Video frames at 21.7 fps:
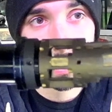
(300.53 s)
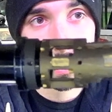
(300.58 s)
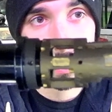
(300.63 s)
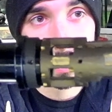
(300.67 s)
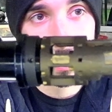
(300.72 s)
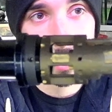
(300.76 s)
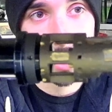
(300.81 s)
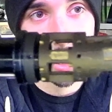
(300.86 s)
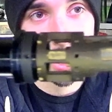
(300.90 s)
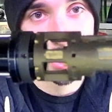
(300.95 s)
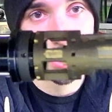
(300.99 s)

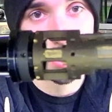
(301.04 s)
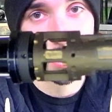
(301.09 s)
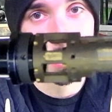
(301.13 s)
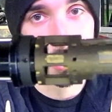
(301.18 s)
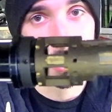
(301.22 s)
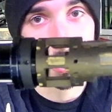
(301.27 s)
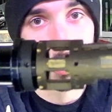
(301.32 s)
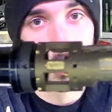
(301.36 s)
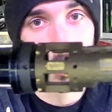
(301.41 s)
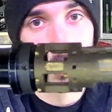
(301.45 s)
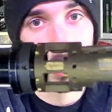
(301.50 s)
Tester's
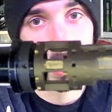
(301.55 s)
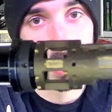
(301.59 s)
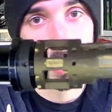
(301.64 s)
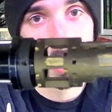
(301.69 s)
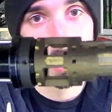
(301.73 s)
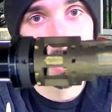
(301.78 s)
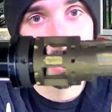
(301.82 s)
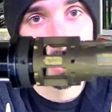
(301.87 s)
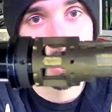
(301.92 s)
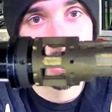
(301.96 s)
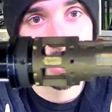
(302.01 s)

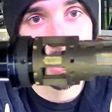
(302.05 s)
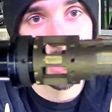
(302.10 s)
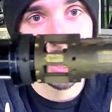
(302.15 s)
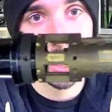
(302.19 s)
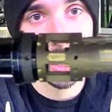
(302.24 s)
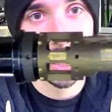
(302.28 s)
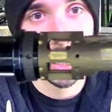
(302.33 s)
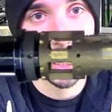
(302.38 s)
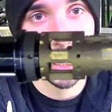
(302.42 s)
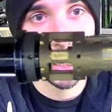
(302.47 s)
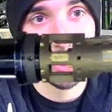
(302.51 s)
Acrylics
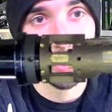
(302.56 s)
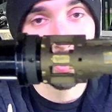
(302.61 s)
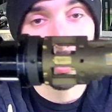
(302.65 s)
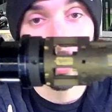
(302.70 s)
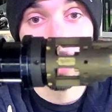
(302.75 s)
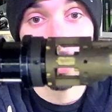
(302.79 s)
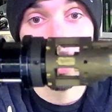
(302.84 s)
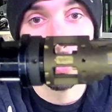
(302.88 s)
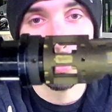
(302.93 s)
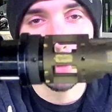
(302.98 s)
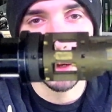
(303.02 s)
and
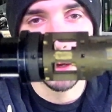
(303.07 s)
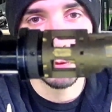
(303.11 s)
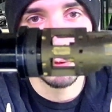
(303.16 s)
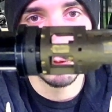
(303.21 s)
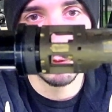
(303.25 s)
Rub and Buff.